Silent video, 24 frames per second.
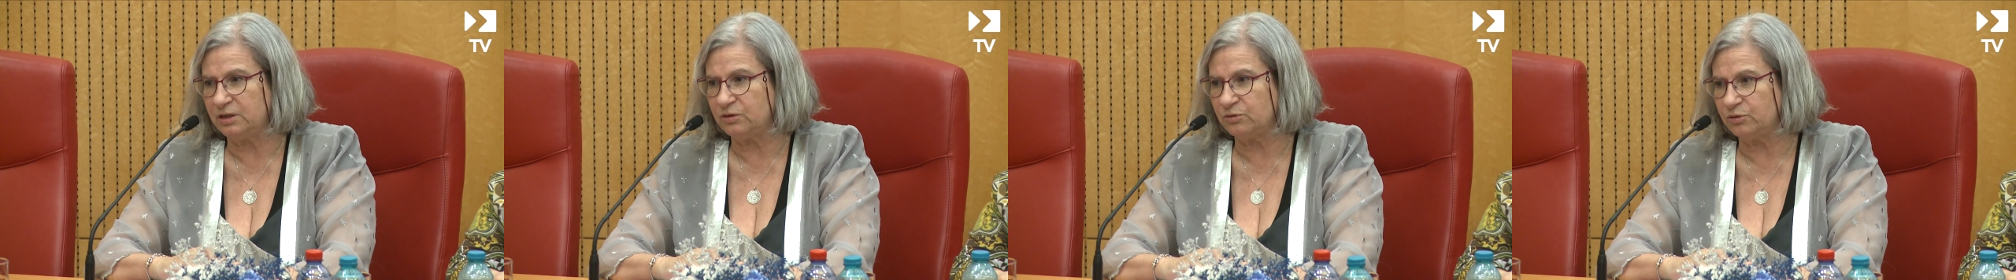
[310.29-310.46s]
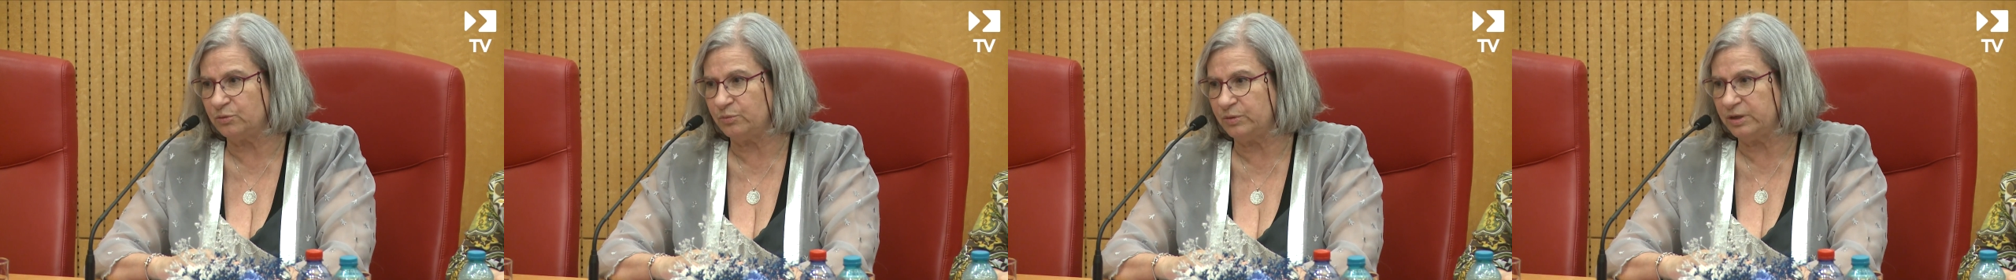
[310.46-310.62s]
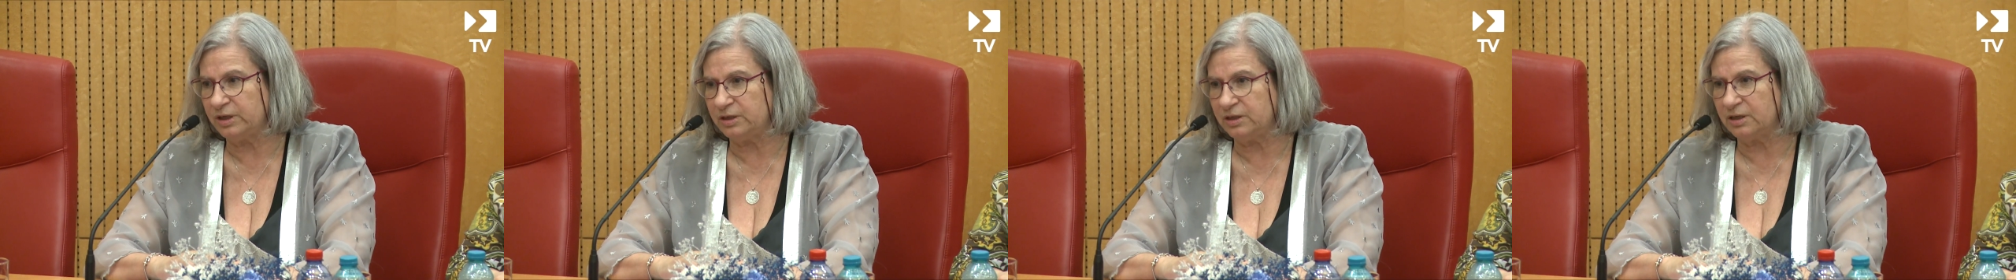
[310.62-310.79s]
in
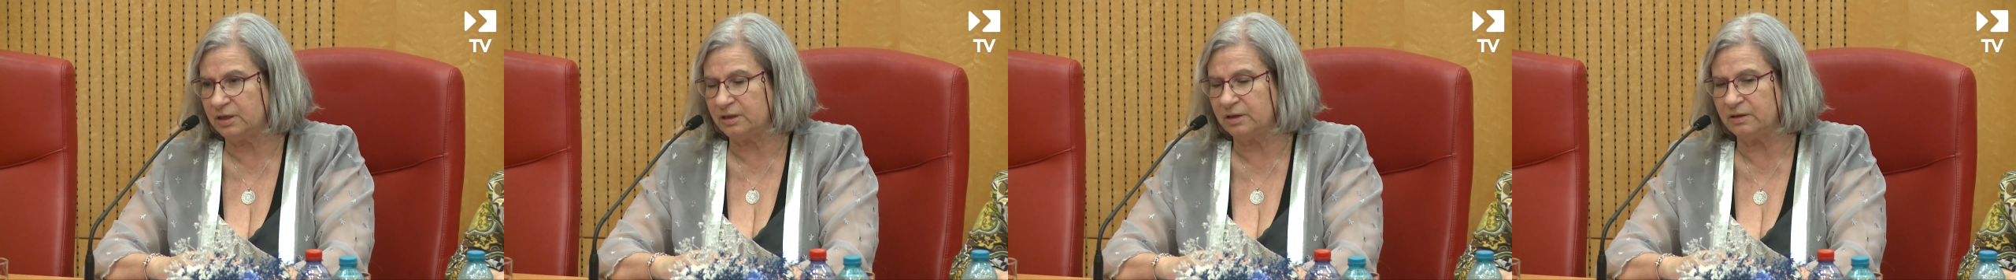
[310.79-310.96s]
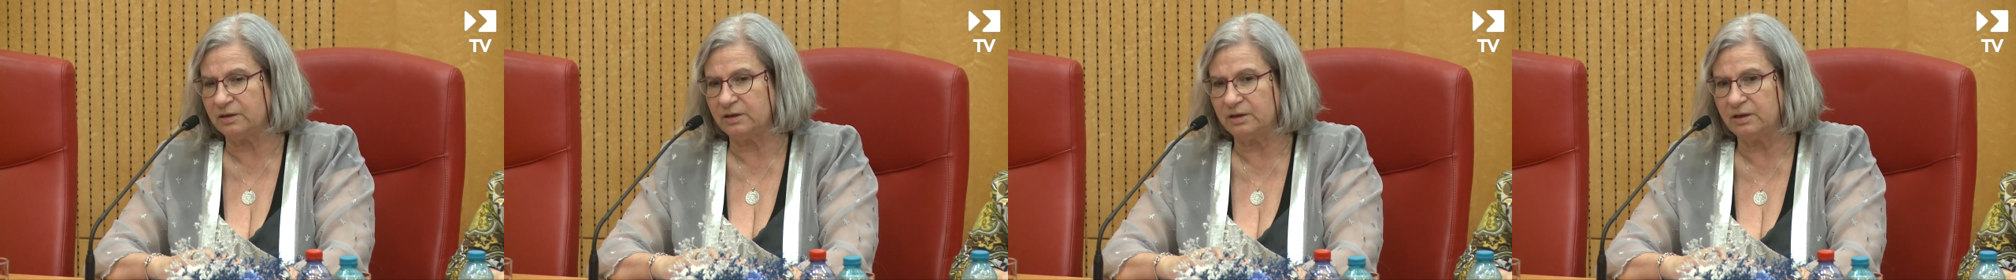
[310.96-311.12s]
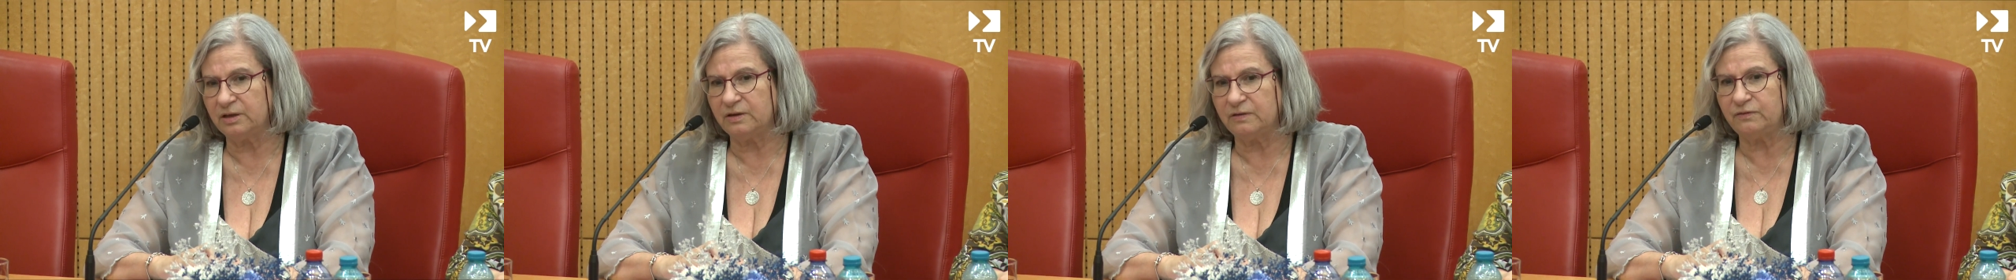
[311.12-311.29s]
Romania,
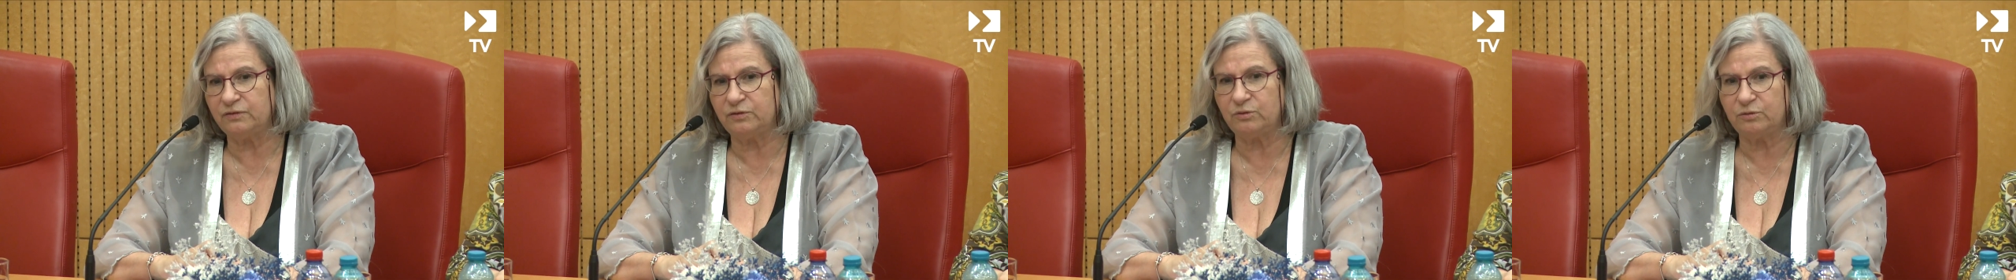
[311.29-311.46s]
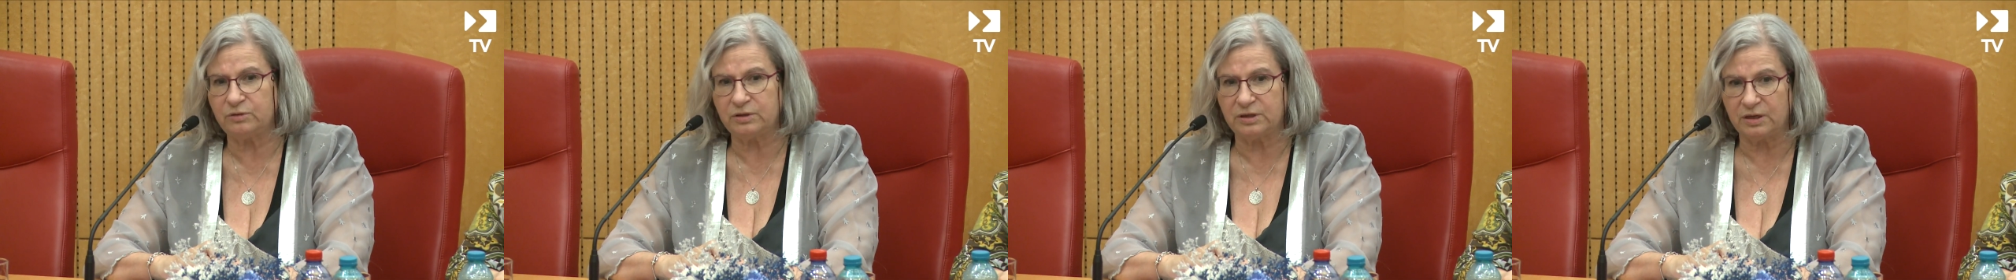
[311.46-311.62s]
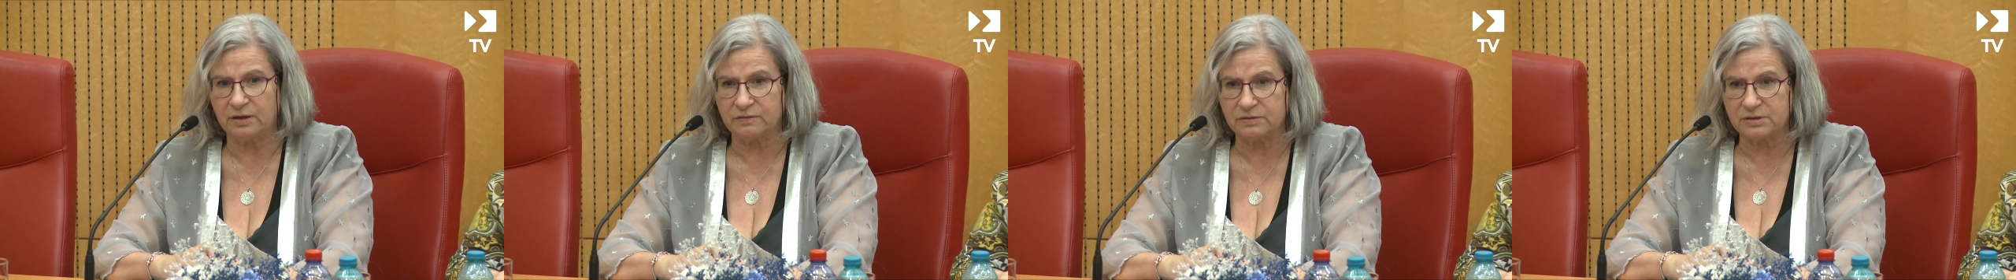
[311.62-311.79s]

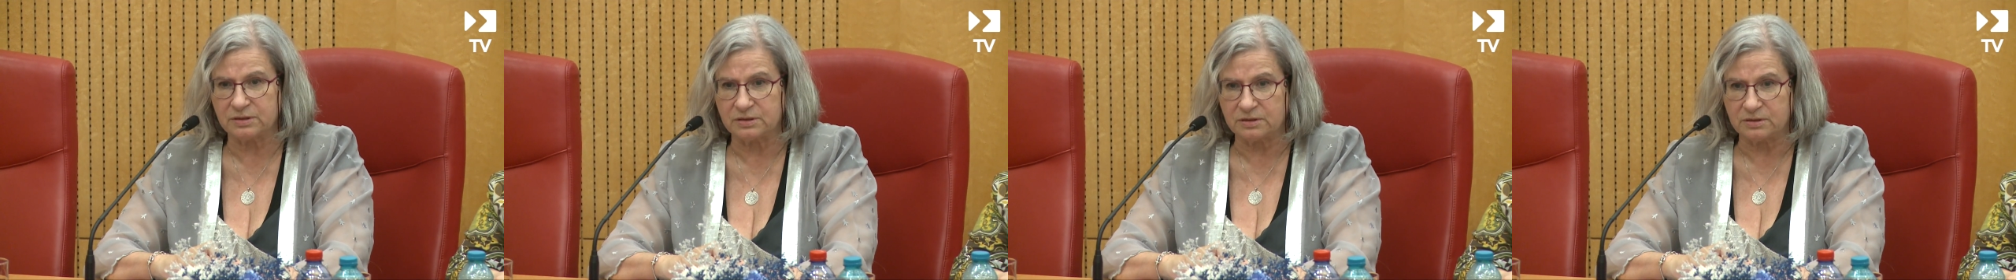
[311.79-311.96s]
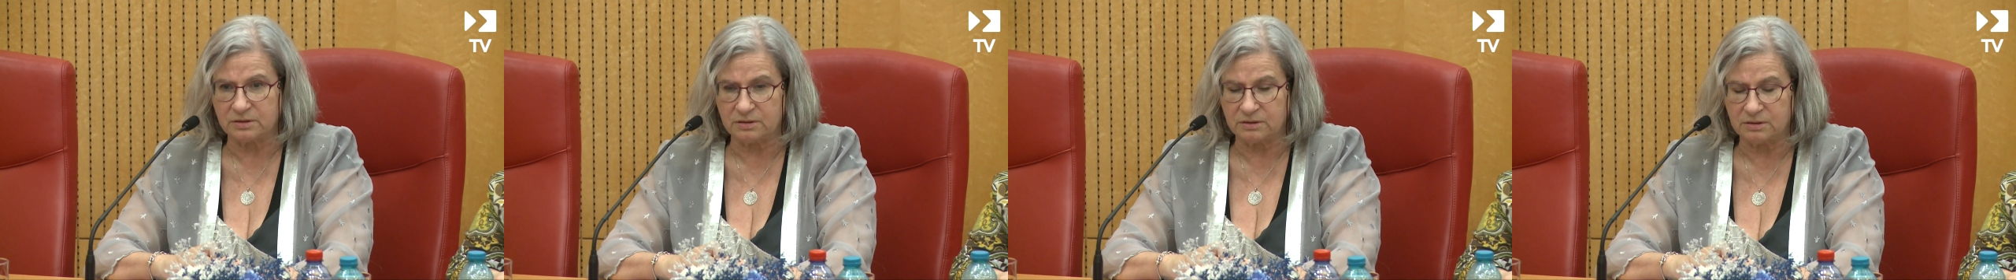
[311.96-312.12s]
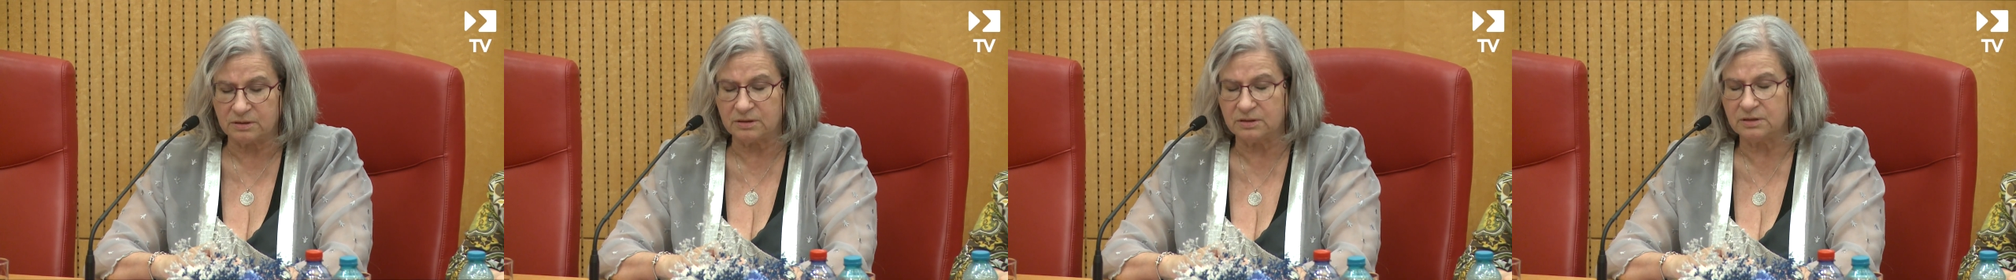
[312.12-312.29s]
few thousand.